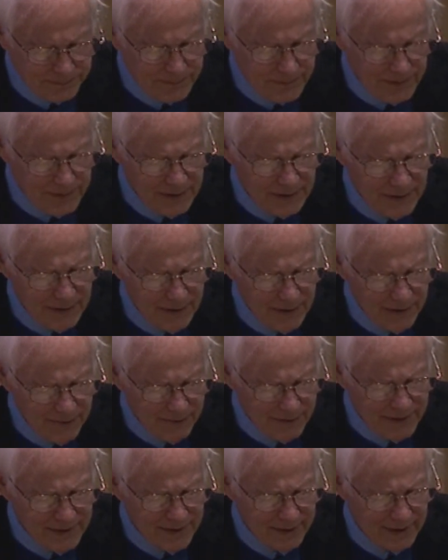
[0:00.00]
uh,
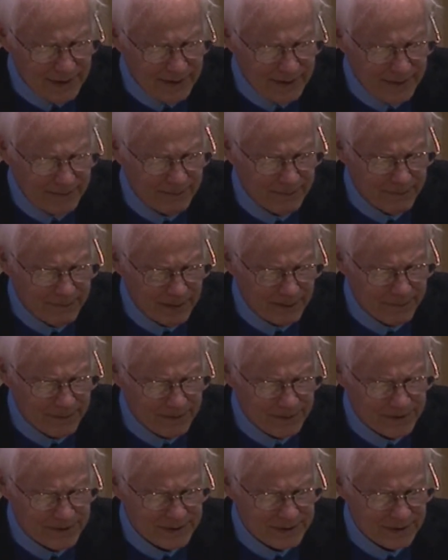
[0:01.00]
every day
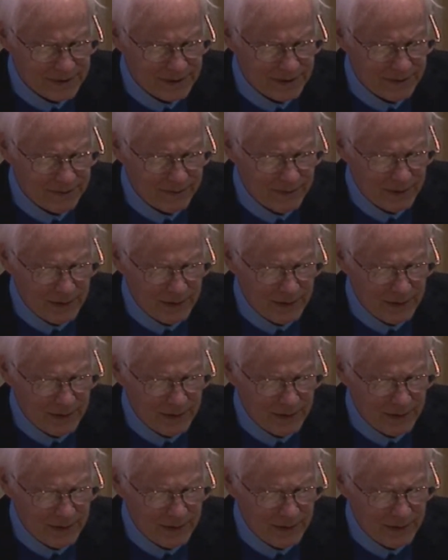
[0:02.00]
members uh,